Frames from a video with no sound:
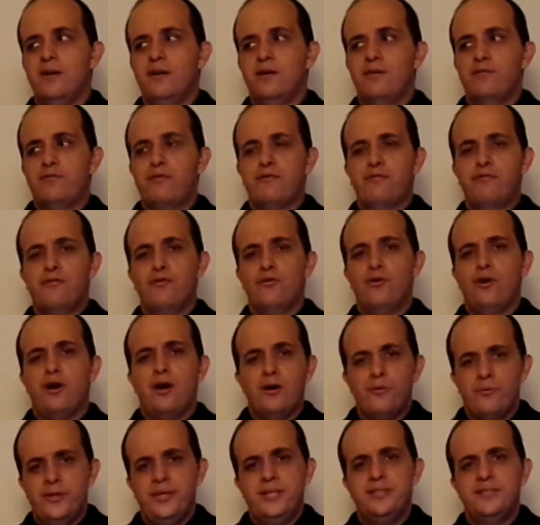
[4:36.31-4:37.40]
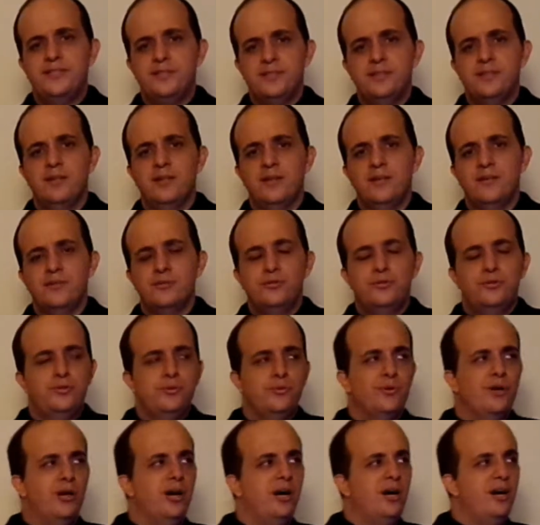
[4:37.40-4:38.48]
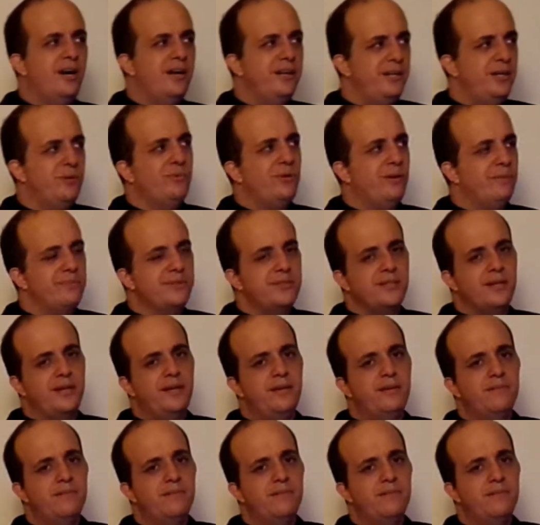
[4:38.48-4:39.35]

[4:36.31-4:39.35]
for Ferraris to a honey website,